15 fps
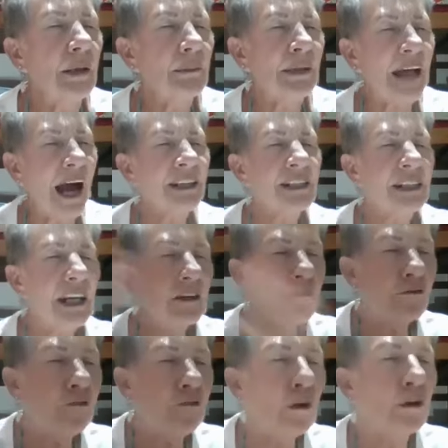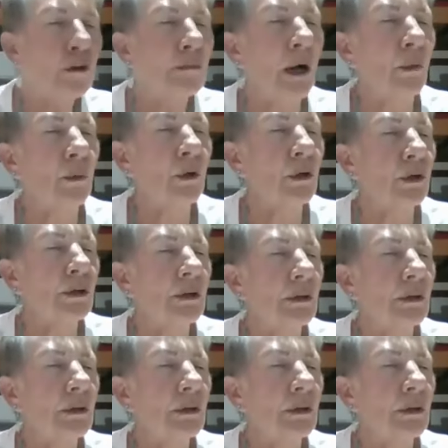but I send forth my word